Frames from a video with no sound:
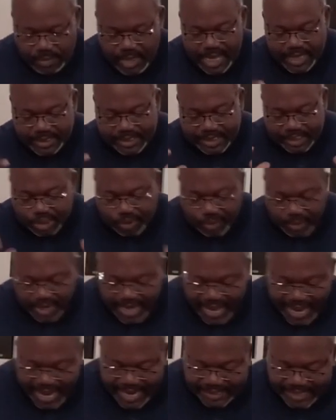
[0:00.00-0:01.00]
It says, 3
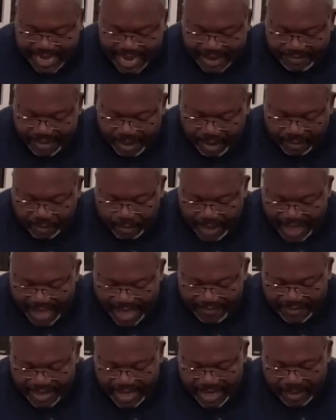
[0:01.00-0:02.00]
days after
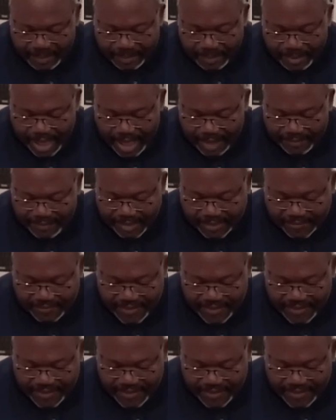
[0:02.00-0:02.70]
arriving in the province,